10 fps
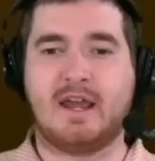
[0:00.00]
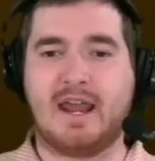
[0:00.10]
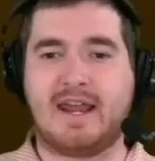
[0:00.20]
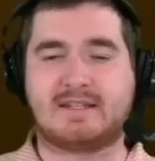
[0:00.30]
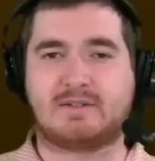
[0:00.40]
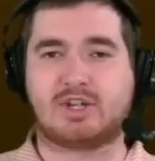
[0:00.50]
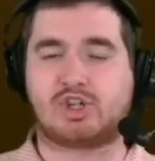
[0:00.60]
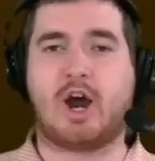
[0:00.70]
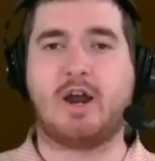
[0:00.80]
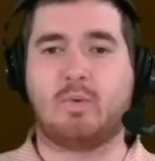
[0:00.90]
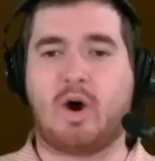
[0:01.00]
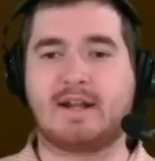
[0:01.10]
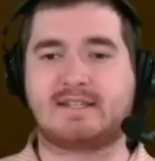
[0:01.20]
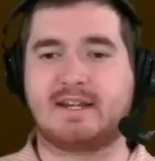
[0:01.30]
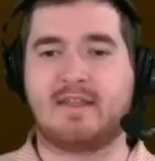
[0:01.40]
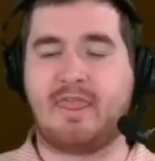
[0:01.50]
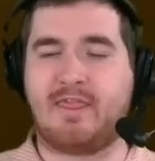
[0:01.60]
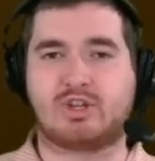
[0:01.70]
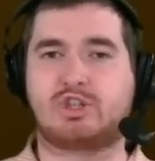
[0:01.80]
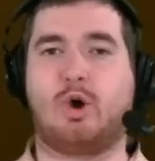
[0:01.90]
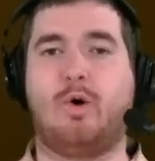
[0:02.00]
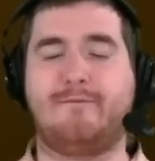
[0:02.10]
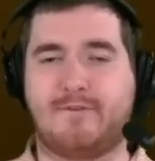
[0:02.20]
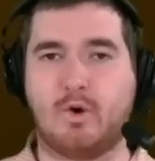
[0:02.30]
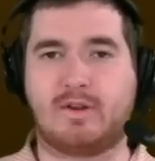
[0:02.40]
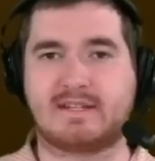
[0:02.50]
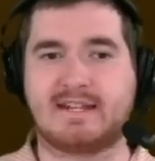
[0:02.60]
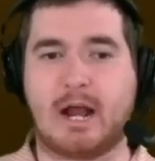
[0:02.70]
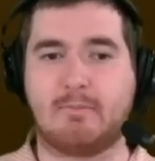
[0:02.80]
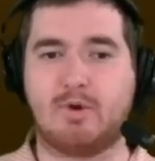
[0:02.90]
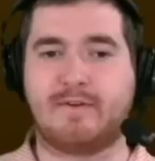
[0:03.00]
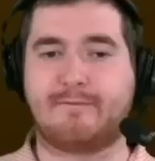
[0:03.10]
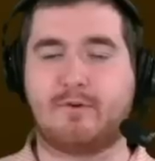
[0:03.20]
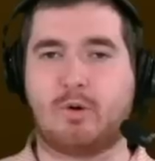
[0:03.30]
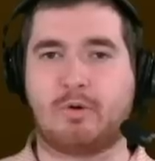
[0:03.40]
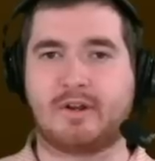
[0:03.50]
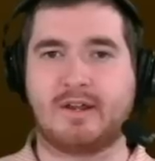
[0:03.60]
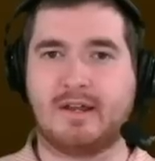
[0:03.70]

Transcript: Is Deshaun Watson the sole focus now moving forward?